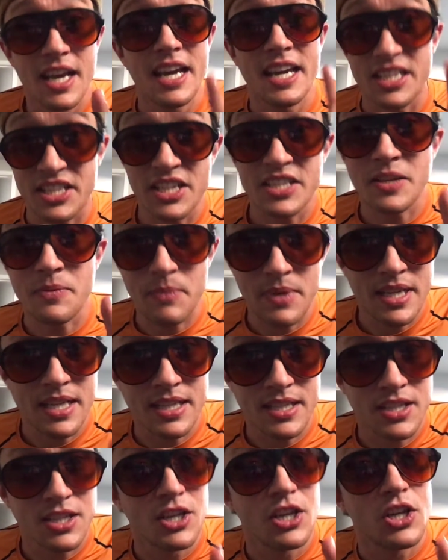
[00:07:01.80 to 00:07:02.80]
It doesn't
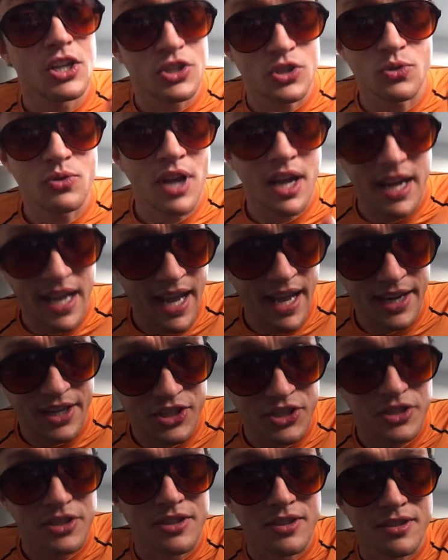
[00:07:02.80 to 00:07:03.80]
mean do not
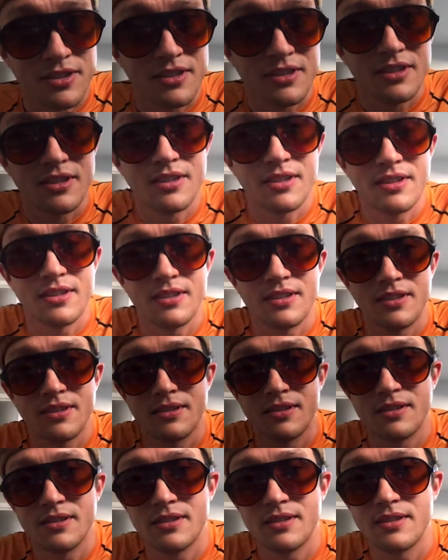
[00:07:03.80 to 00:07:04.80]
act.
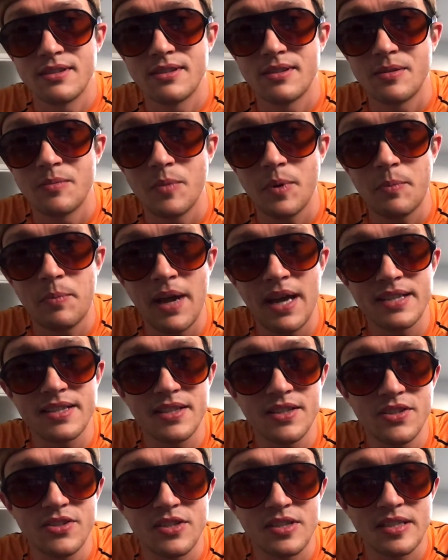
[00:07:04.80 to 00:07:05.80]
But passing
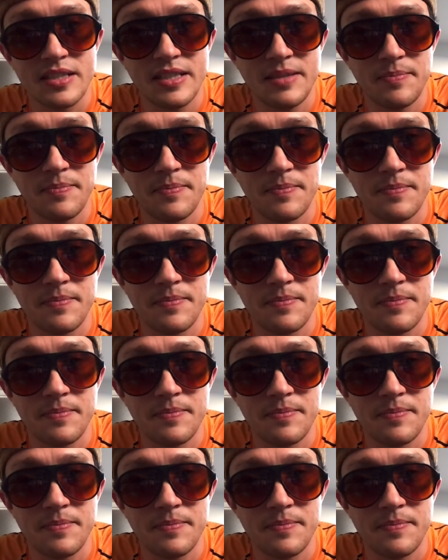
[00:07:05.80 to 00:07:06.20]
in your sleep,